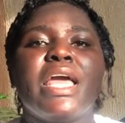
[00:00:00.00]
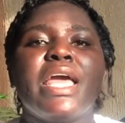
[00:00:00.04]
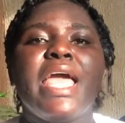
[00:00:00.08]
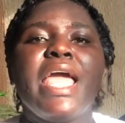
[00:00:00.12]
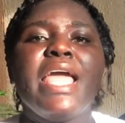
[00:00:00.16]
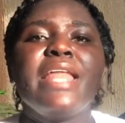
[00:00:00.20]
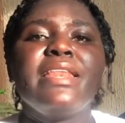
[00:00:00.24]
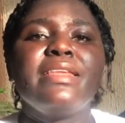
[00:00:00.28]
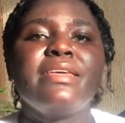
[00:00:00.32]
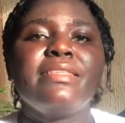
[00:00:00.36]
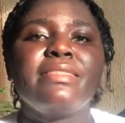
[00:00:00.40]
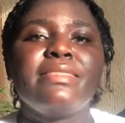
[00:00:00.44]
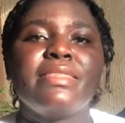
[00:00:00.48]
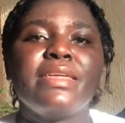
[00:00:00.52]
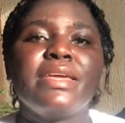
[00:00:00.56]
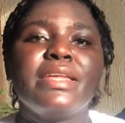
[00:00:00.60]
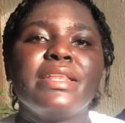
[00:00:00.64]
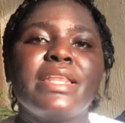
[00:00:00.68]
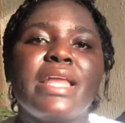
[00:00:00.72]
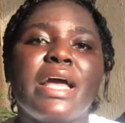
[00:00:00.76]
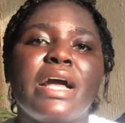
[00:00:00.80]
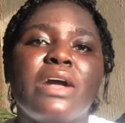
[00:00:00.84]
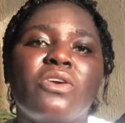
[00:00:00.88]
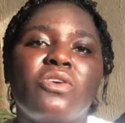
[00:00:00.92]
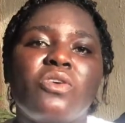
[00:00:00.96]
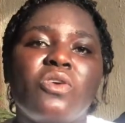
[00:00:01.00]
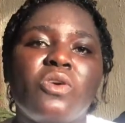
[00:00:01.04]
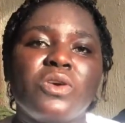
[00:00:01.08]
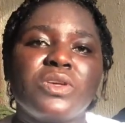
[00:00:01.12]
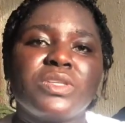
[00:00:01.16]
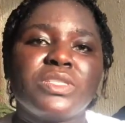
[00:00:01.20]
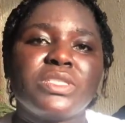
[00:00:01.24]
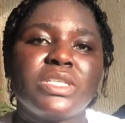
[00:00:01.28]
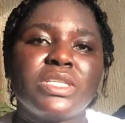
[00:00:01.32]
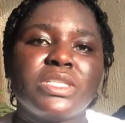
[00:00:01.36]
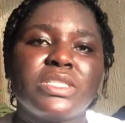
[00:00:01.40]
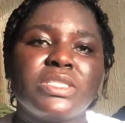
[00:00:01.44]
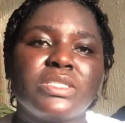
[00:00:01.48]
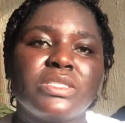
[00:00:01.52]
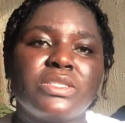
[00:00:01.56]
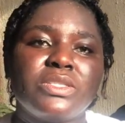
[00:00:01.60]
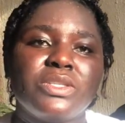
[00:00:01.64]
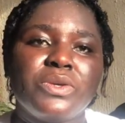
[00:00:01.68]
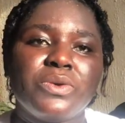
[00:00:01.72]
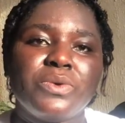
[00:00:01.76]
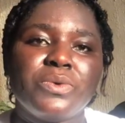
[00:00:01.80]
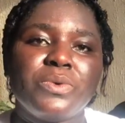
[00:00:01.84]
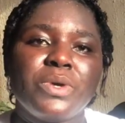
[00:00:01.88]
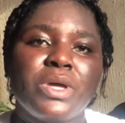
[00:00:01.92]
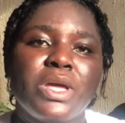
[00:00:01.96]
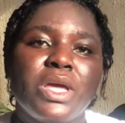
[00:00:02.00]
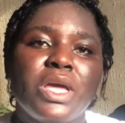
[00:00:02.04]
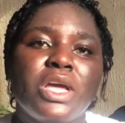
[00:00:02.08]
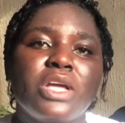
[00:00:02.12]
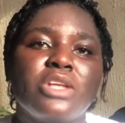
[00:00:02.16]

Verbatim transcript: Anything that causes you